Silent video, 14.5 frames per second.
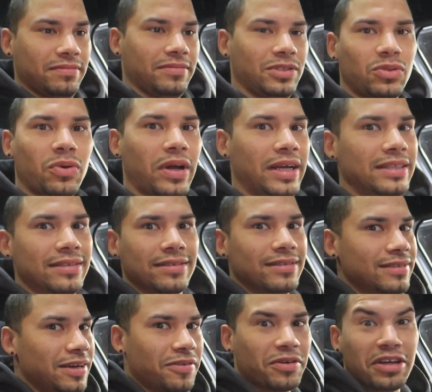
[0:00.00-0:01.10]
screens and
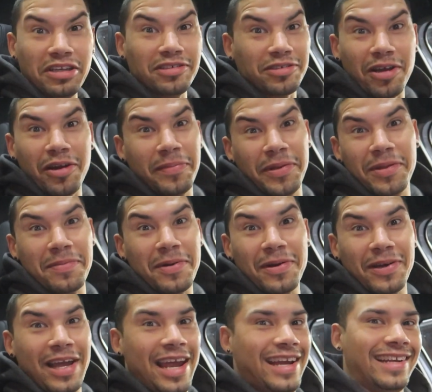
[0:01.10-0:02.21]
stuff. They're like, it's got to be the
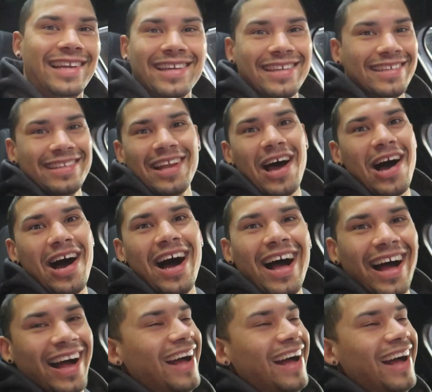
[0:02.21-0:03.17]
Mark 8. Nah.